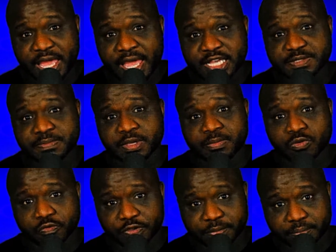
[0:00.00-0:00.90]
X-Men
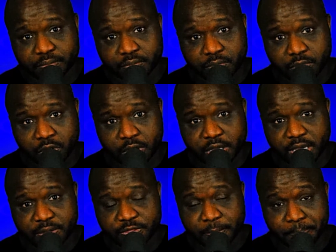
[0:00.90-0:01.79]
movie.
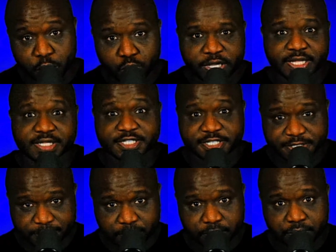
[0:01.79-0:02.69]
Okay. The Mutants.